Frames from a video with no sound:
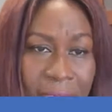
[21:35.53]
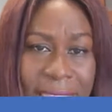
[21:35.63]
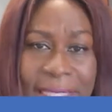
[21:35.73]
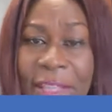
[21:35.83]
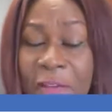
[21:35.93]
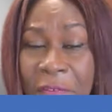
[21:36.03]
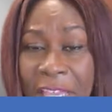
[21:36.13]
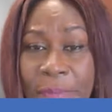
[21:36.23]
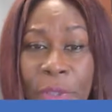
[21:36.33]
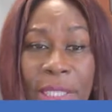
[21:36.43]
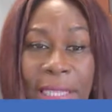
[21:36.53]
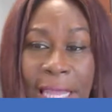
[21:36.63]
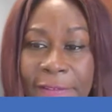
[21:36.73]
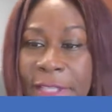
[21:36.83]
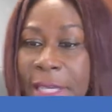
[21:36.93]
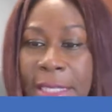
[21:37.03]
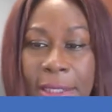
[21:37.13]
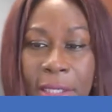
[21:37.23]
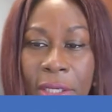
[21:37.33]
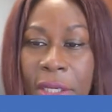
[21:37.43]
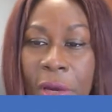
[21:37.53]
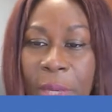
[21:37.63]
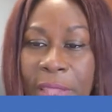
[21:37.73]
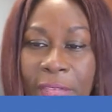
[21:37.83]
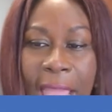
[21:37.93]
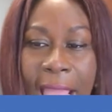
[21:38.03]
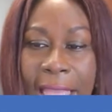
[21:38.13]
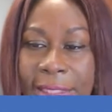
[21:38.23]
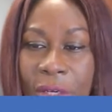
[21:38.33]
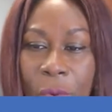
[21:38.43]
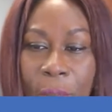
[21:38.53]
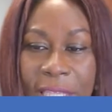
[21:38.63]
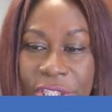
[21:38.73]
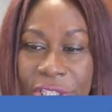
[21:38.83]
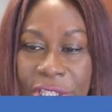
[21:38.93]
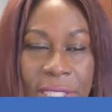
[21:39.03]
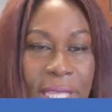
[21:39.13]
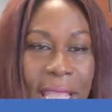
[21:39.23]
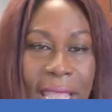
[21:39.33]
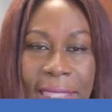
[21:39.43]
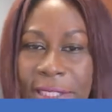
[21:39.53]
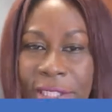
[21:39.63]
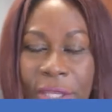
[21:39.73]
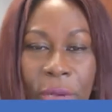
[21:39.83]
this kind of Facebook lives, go in there, ask a question, and